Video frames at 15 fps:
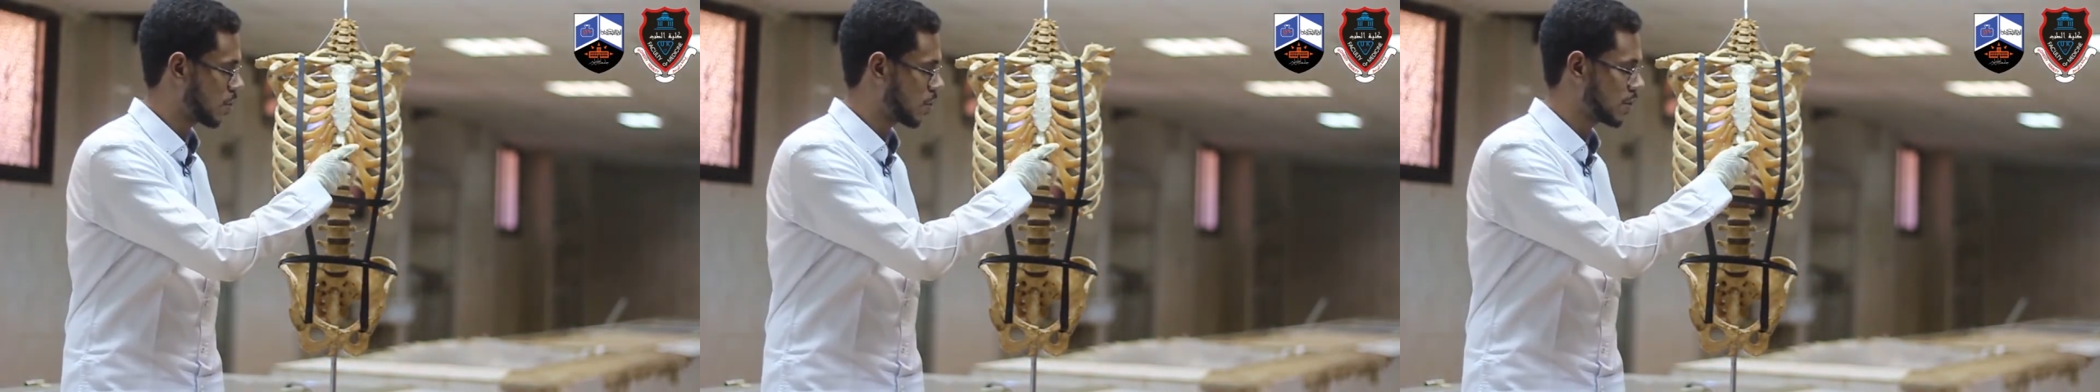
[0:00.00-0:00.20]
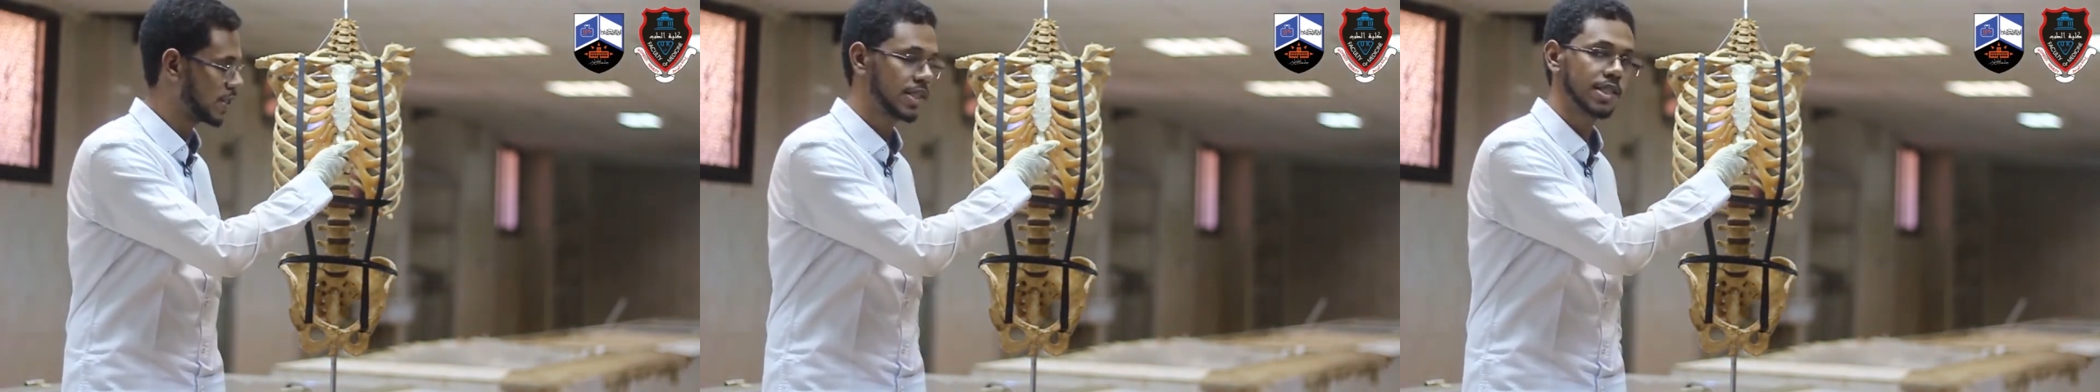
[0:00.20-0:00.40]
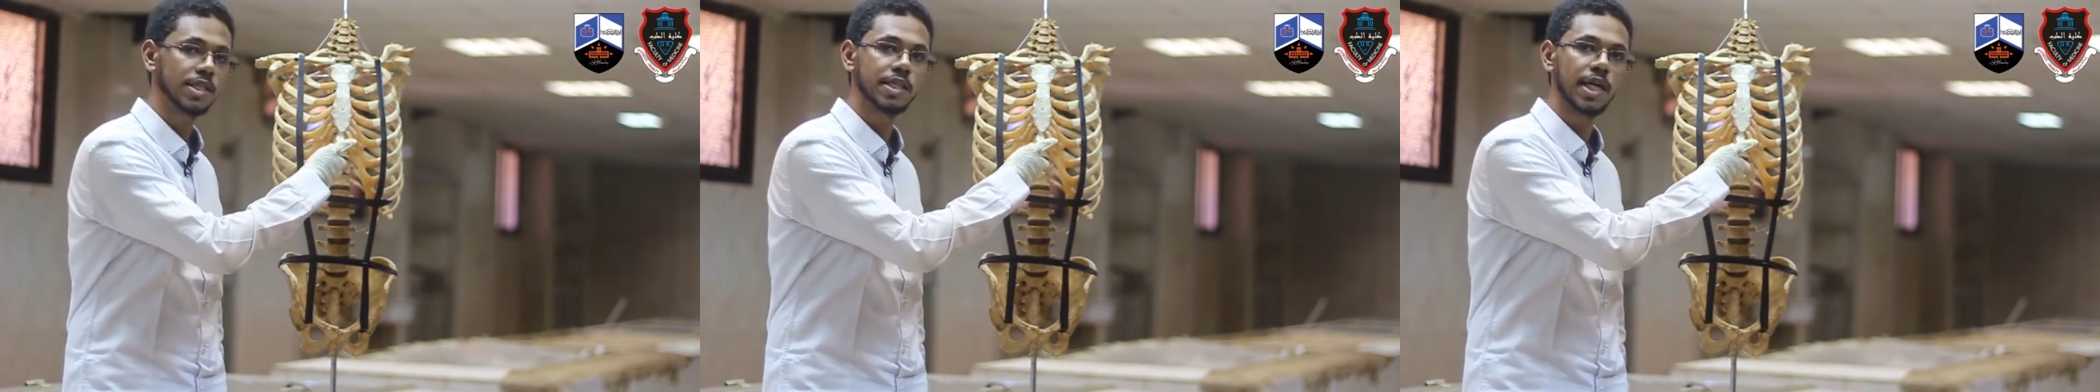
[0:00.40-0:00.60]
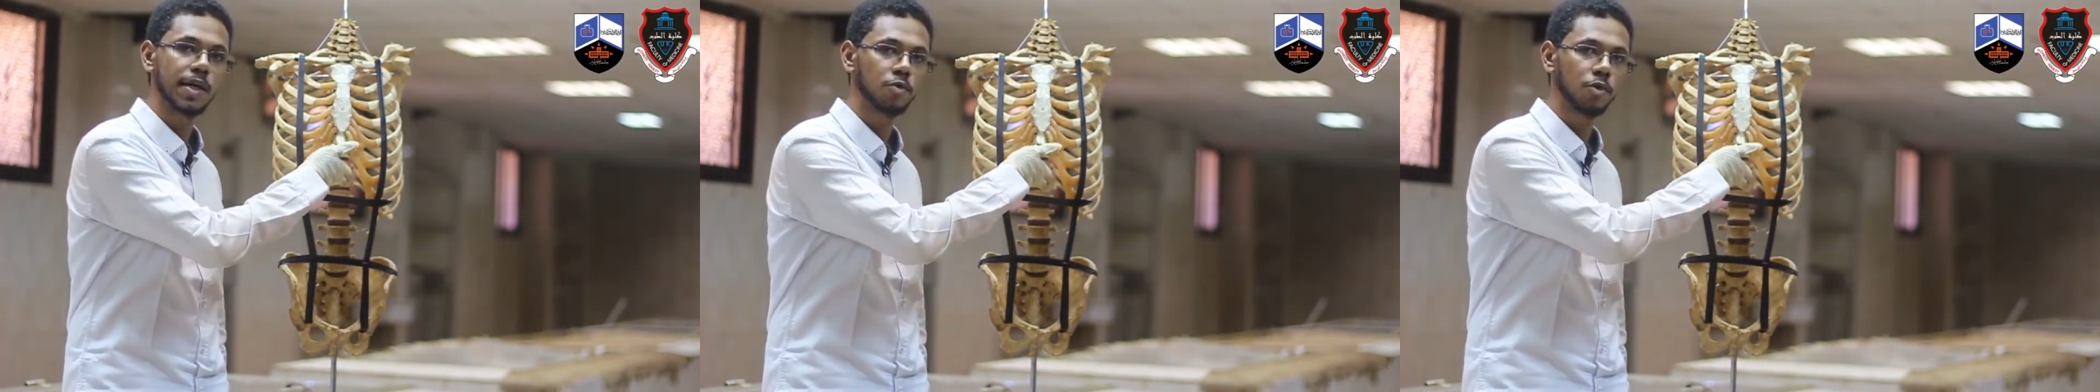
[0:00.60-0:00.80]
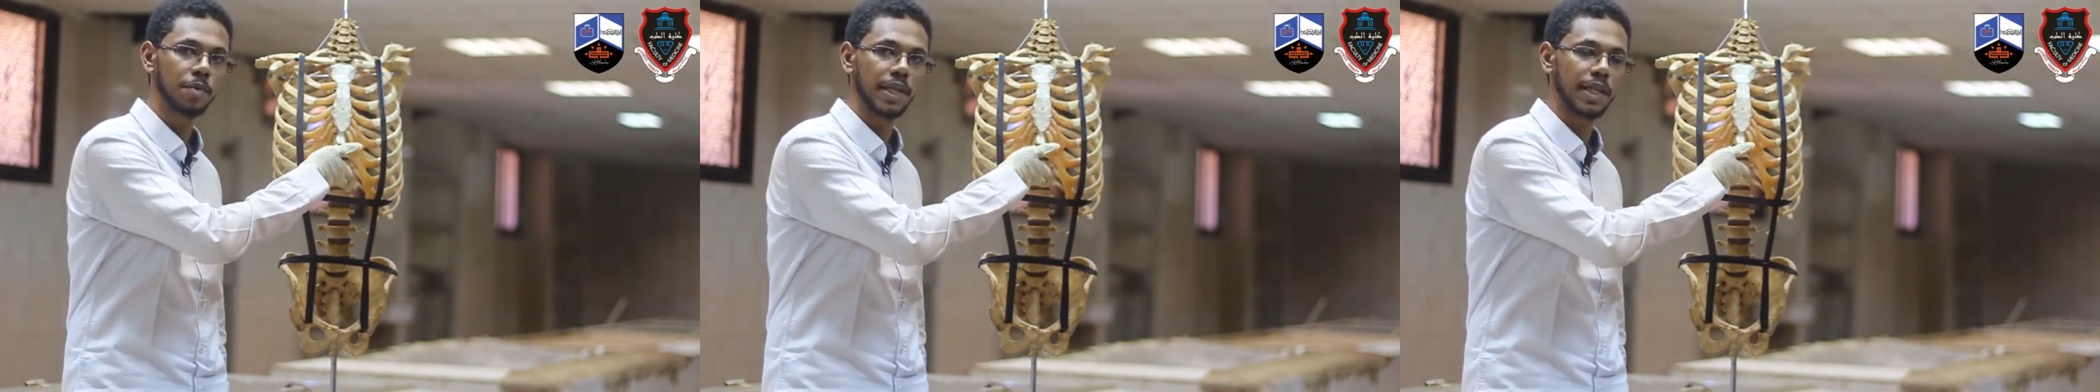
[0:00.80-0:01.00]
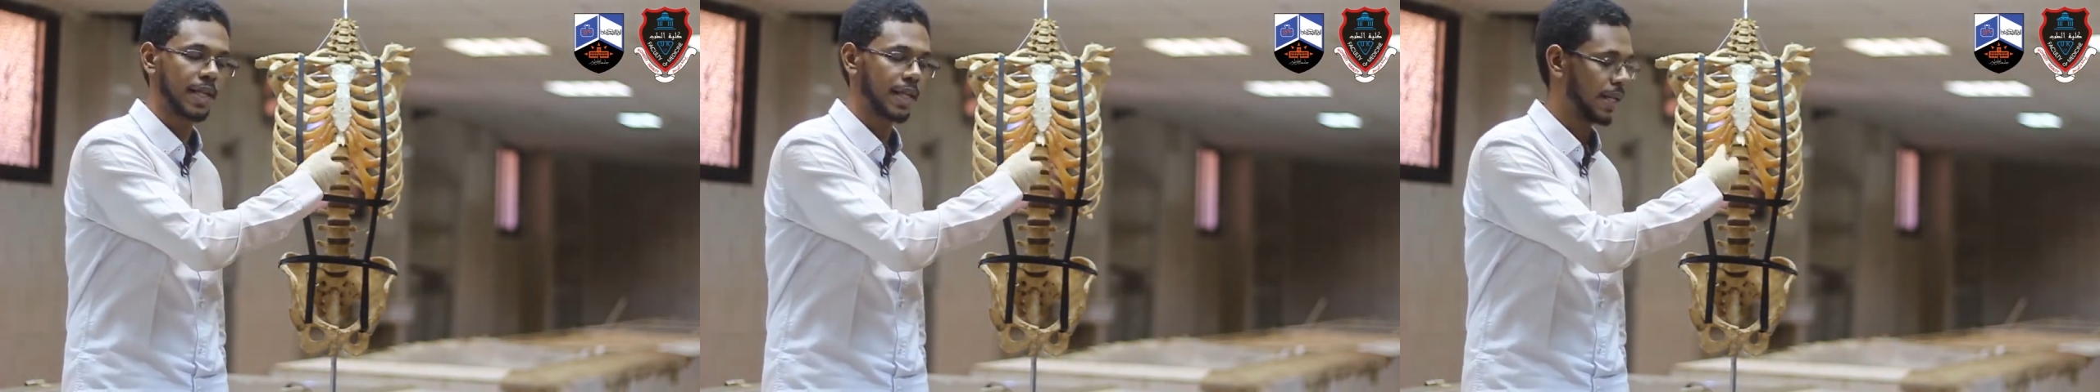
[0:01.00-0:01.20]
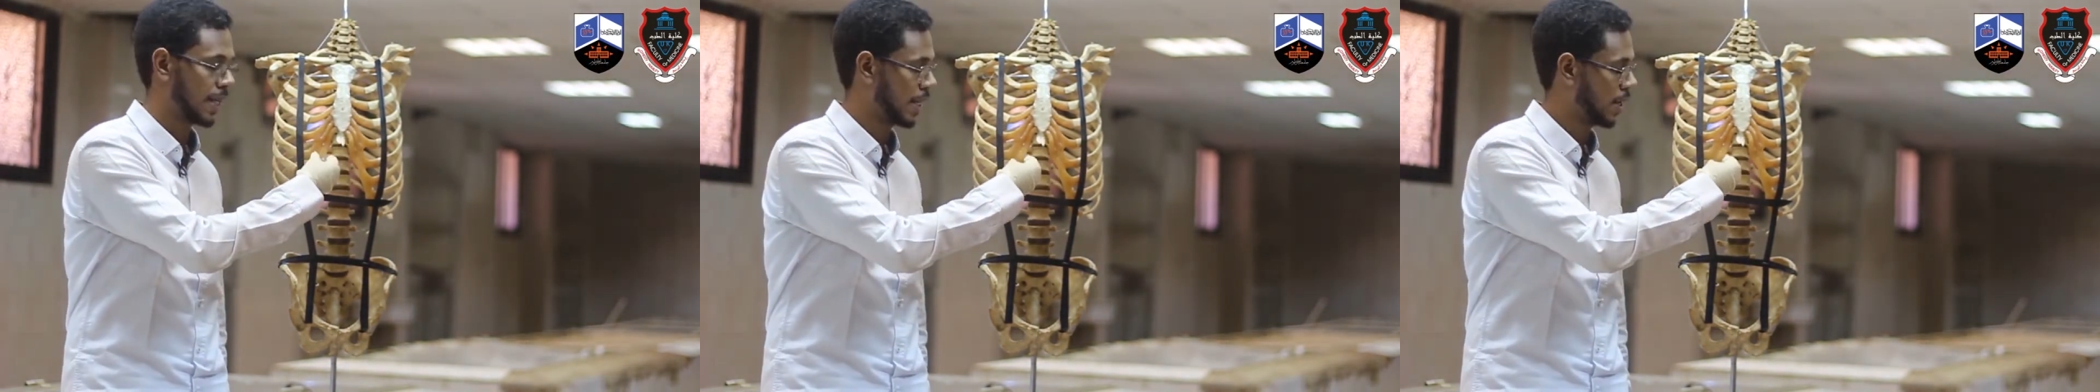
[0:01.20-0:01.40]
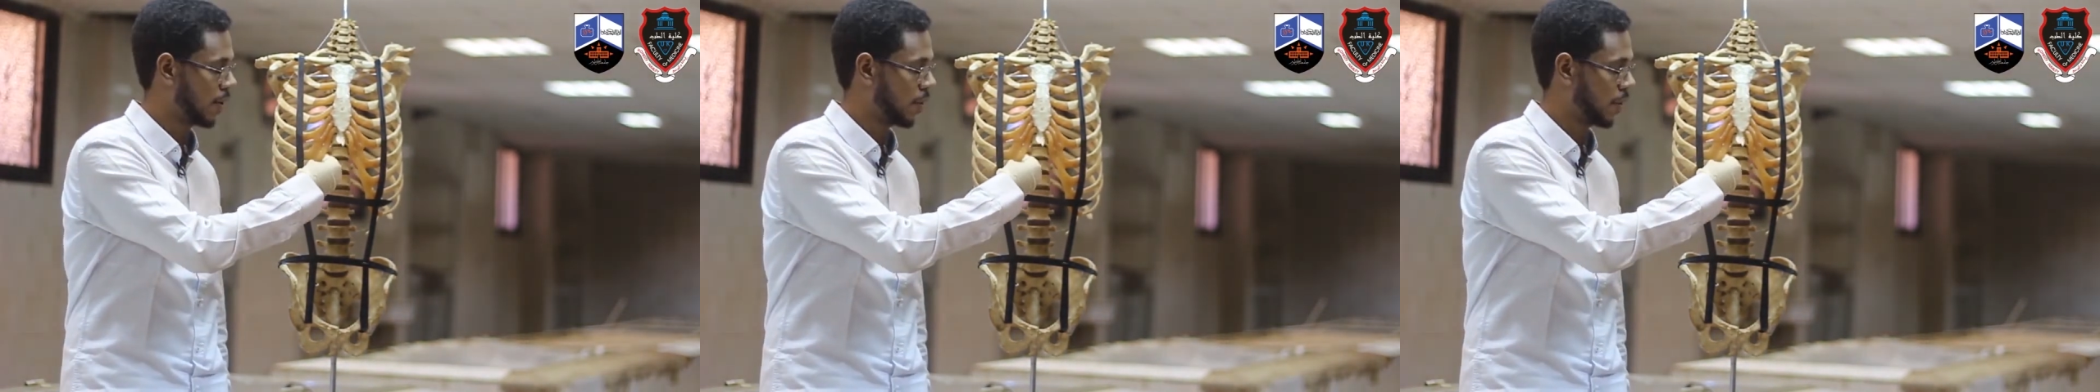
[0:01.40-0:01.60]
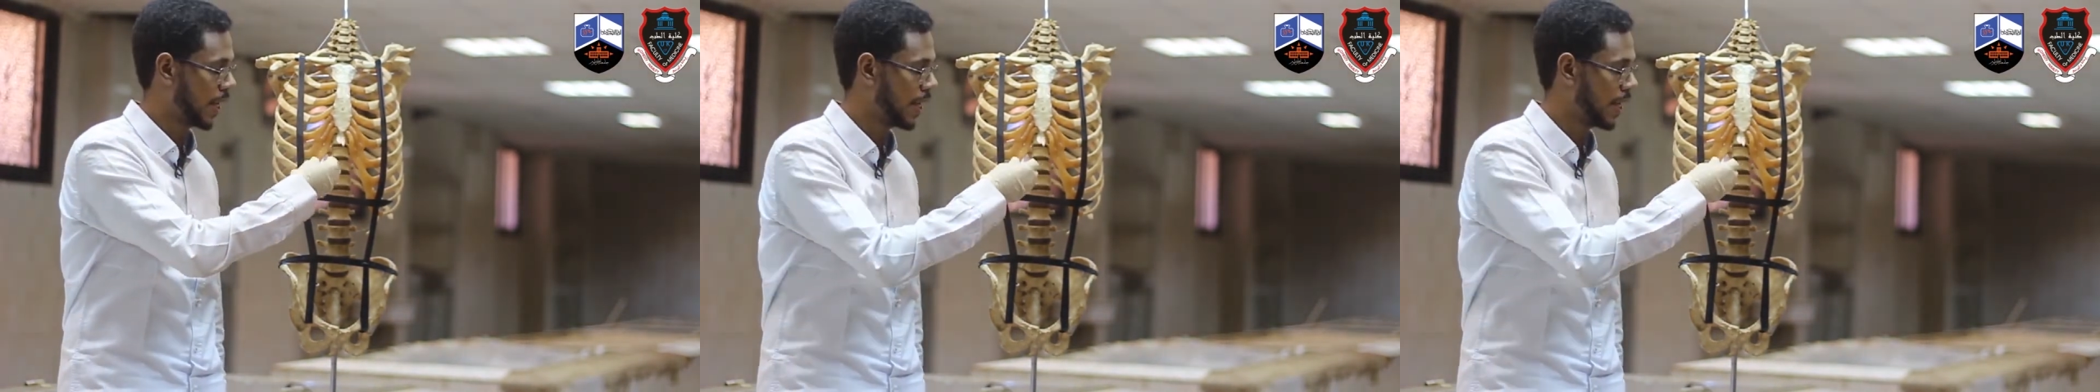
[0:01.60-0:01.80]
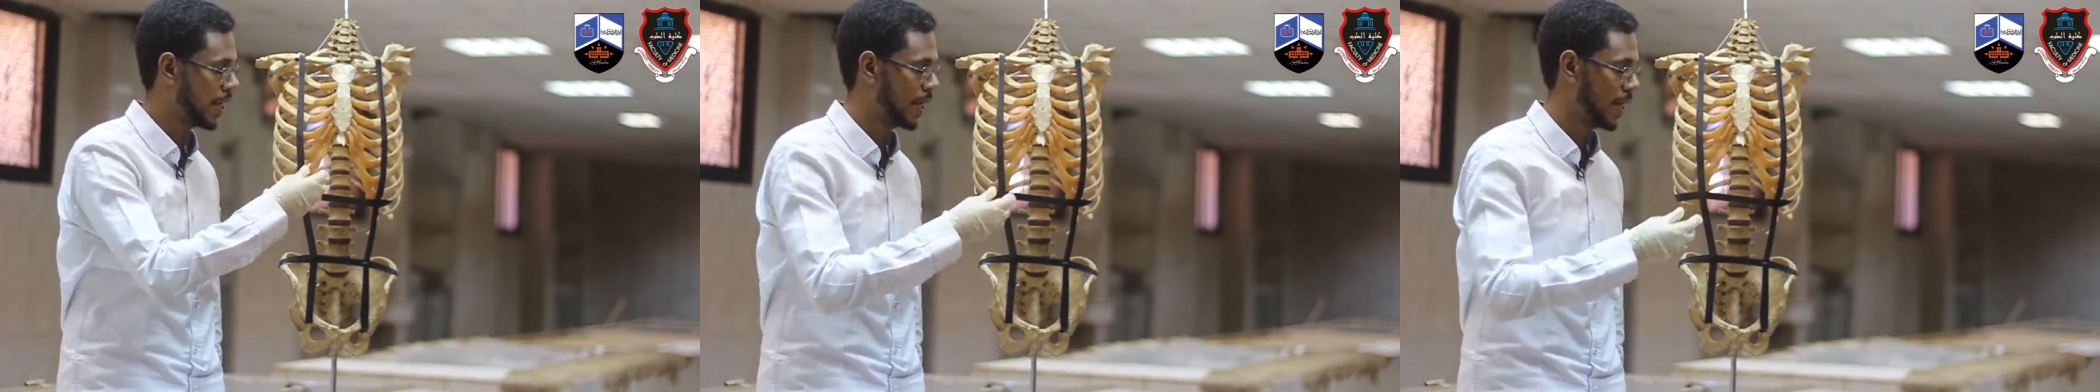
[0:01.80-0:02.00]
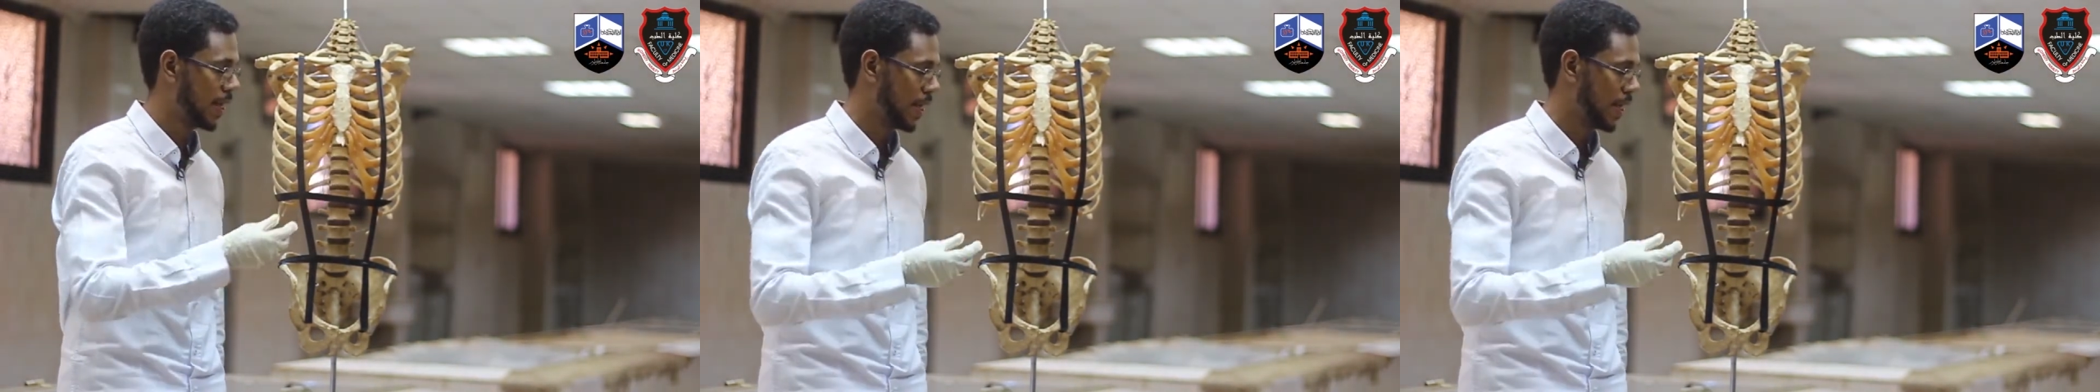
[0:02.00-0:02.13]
All this is the abdomen. Okay.